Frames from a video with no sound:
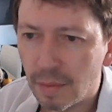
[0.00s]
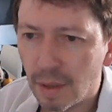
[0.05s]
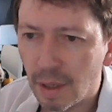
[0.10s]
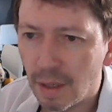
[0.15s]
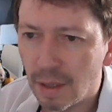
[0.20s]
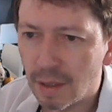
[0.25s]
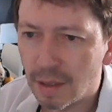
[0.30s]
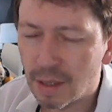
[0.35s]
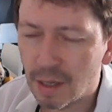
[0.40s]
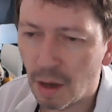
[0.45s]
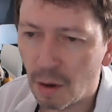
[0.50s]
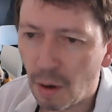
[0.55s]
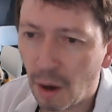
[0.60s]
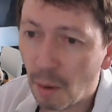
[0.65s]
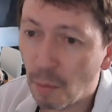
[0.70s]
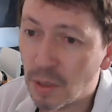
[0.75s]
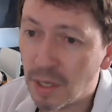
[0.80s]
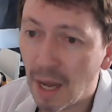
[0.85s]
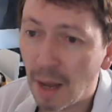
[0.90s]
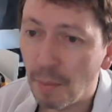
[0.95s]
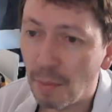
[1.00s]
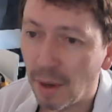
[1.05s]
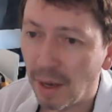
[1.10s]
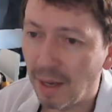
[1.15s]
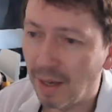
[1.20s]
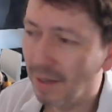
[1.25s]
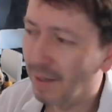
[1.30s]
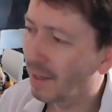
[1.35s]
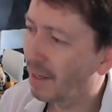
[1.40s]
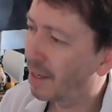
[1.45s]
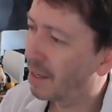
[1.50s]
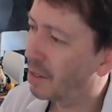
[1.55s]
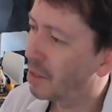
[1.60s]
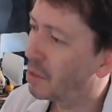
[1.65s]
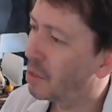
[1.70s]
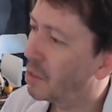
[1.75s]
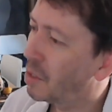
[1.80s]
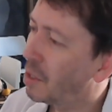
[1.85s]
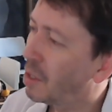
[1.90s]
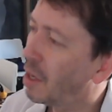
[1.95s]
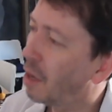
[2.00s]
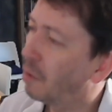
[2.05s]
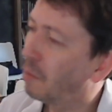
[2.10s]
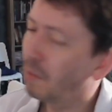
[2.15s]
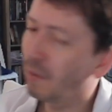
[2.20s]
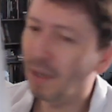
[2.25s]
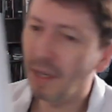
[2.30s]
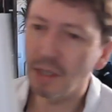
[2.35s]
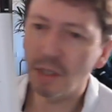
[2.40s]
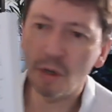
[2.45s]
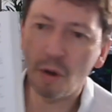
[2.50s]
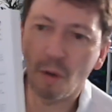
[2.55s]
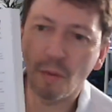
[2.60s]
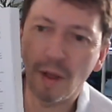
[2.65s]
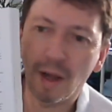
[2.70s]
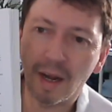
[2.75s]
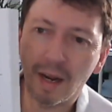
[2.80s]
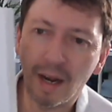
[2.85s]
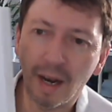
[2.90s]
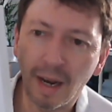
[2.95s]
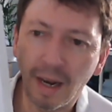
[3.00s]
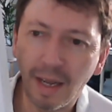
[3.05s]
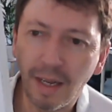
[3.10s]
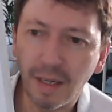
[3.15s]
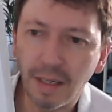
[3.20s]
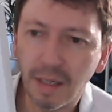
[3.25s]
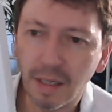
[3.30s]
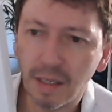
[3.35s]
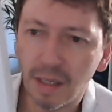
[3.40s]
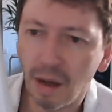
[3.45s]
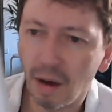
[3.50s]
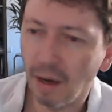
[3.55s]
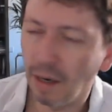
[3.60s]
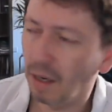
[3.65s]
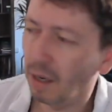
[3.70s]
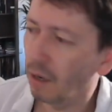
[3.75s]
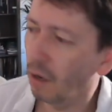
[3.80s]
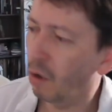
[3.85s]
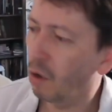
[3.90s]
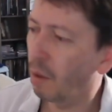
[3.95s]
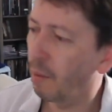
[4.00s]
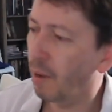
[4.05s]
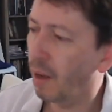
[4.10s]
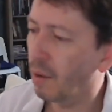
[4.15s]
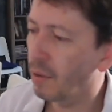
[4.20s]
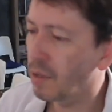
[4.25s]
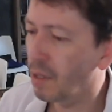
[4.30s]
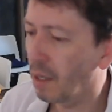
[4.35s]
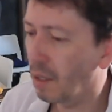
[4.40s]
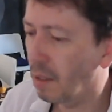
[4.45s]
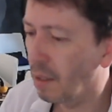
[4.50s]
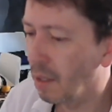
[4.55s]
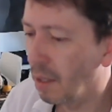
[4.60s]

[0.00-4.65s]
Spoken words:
So I was happy because, it's got that clean design look about it.